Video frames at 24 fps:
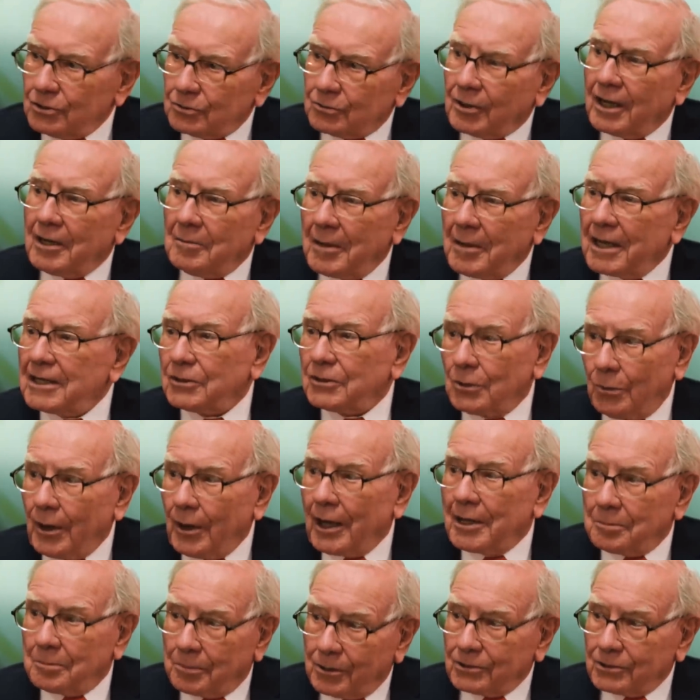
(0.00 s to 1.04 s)
You'd try and make the
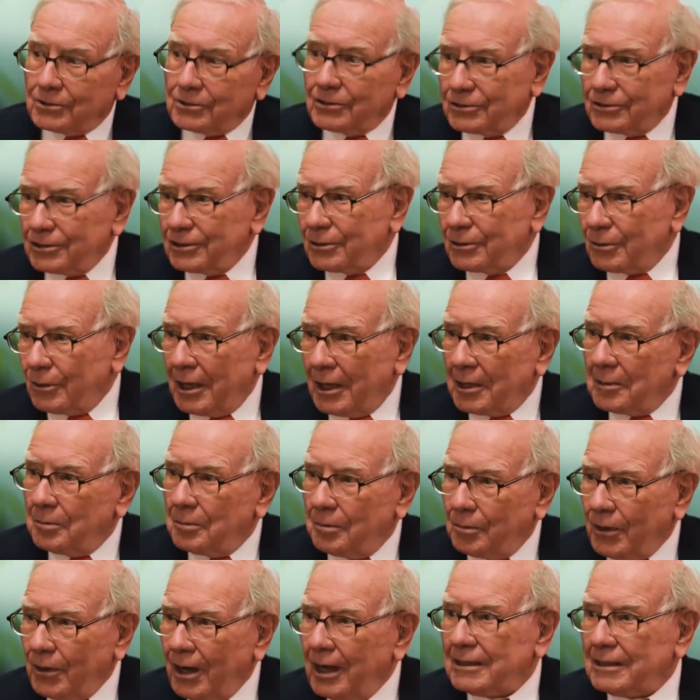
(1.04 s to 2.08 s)
right purchase at the right
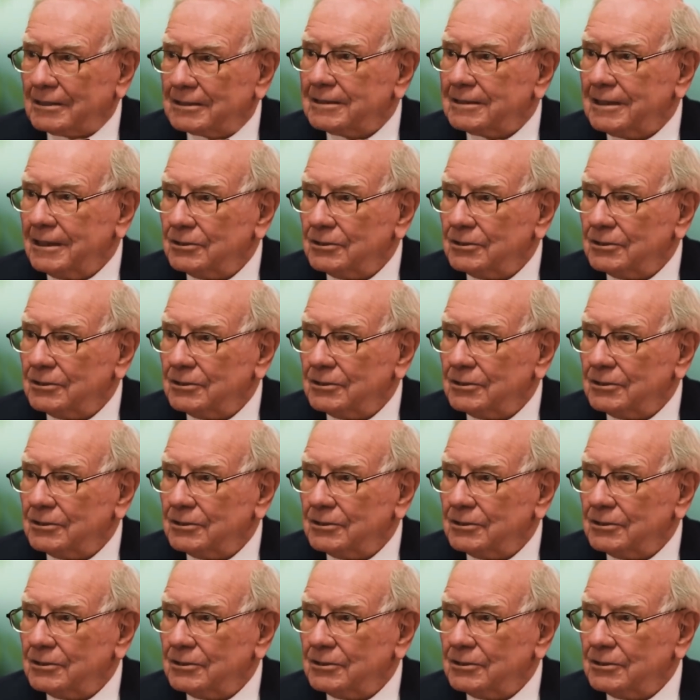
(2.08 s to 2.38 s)
price,